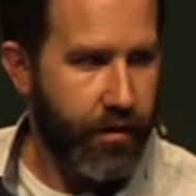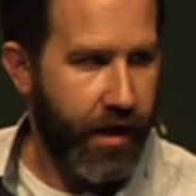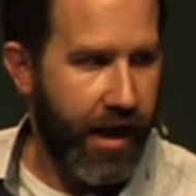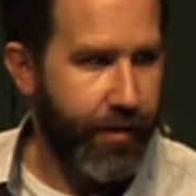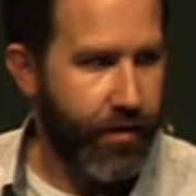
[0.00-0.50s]

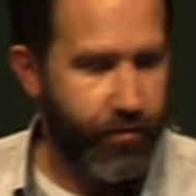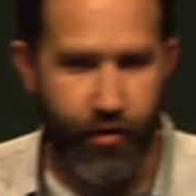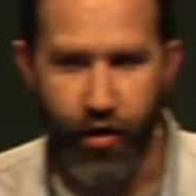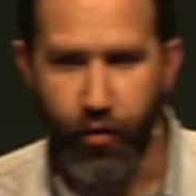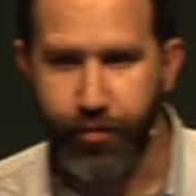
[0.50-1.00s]
that I've been,
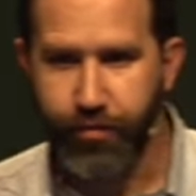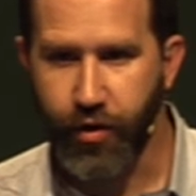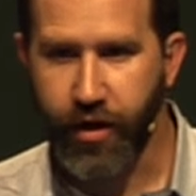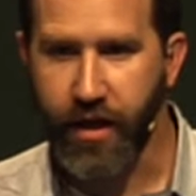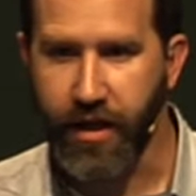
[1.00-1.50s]

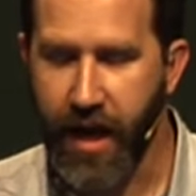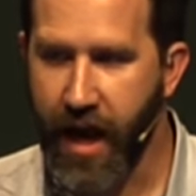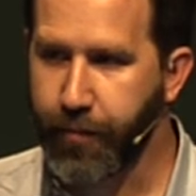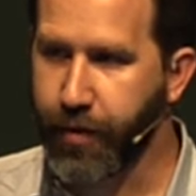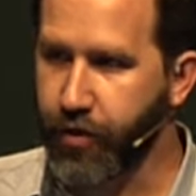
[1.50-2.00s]
looking at
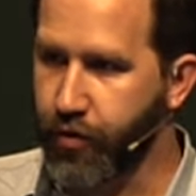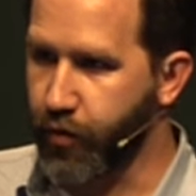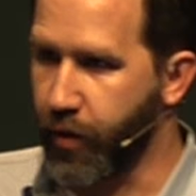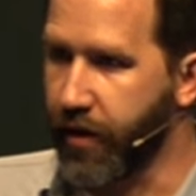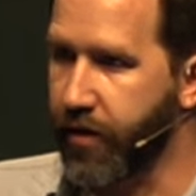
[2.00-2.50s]
cat
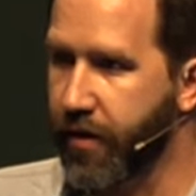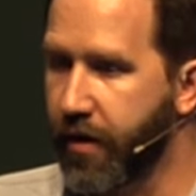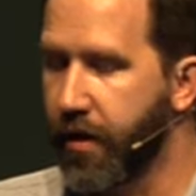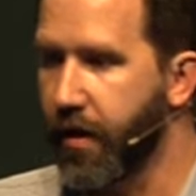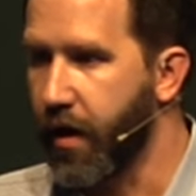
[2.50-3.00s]
pictures with.
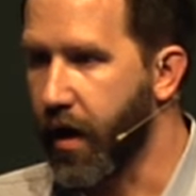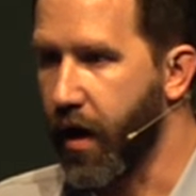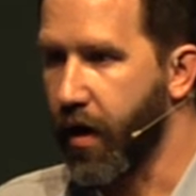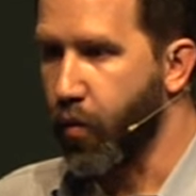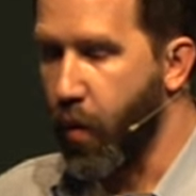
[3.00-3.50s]

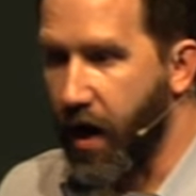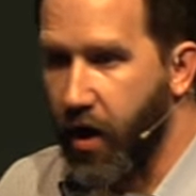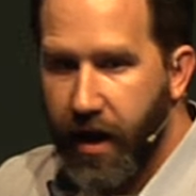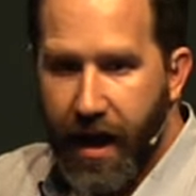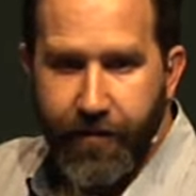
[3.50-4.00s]
Why
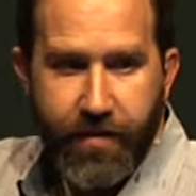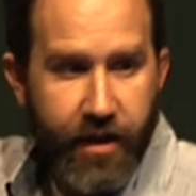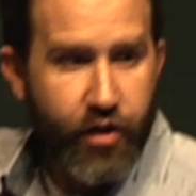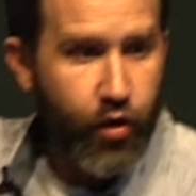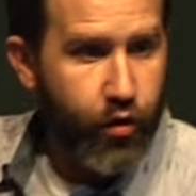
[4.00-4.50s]
not have
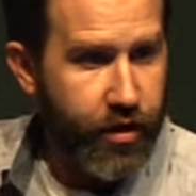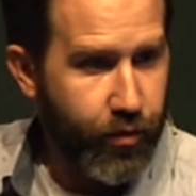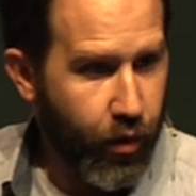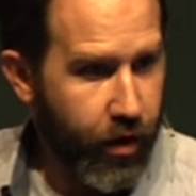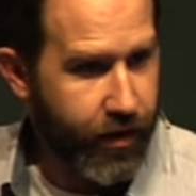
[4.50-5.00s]
this do
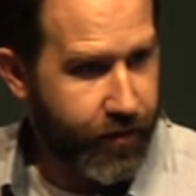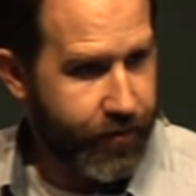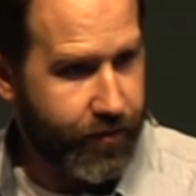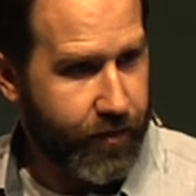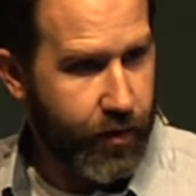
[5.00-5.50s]
some work?
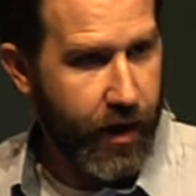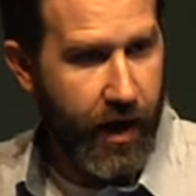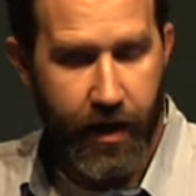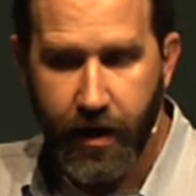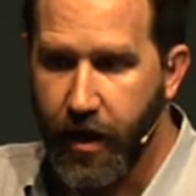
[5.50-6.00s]

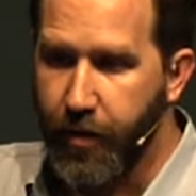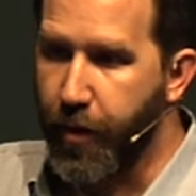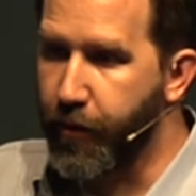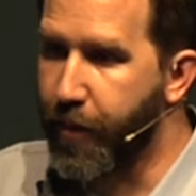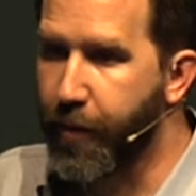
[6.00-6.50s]
Okay?
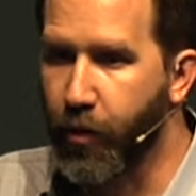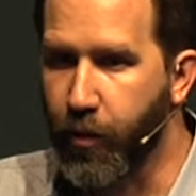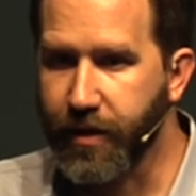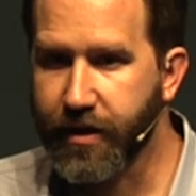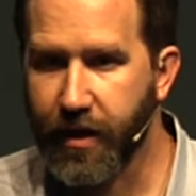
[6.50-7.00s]
But remember
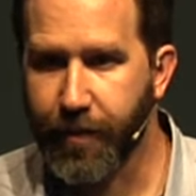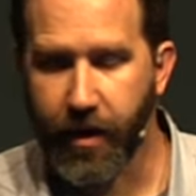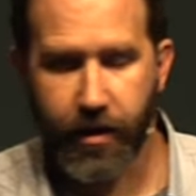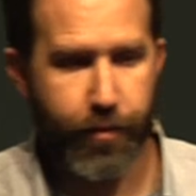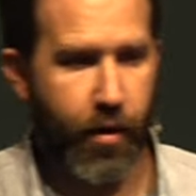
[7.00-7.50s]
what we said
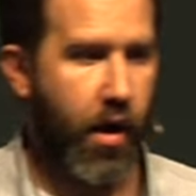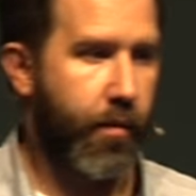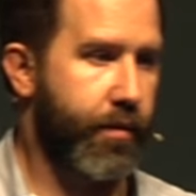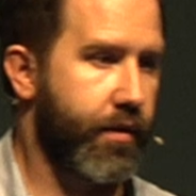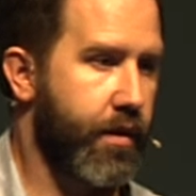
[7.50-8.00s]
about the
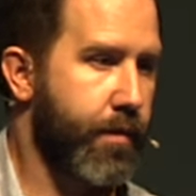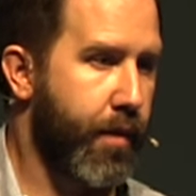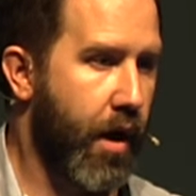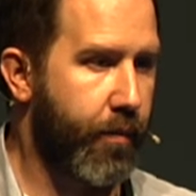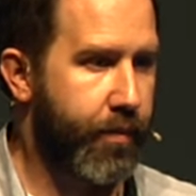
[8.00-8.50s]
pump. The
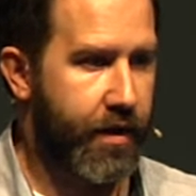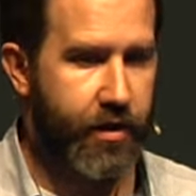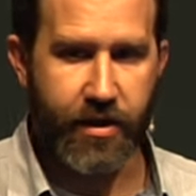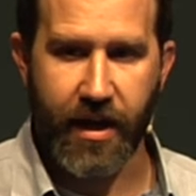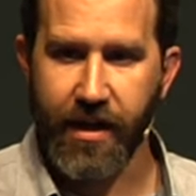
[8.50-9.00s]
pump
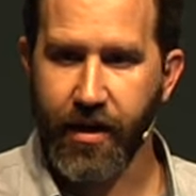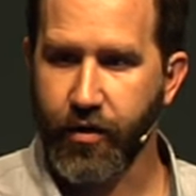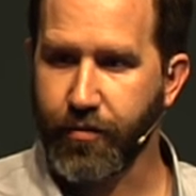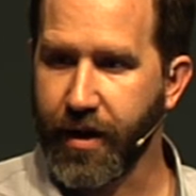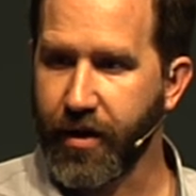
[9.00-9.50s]
is
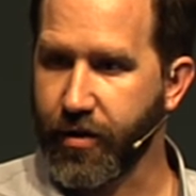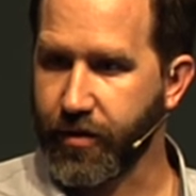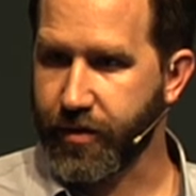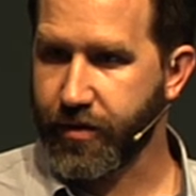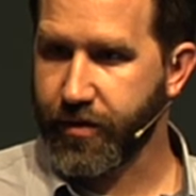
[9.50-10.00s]
900
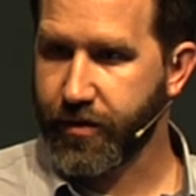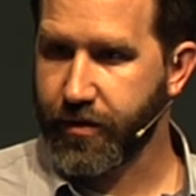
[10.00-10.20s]
megahertz.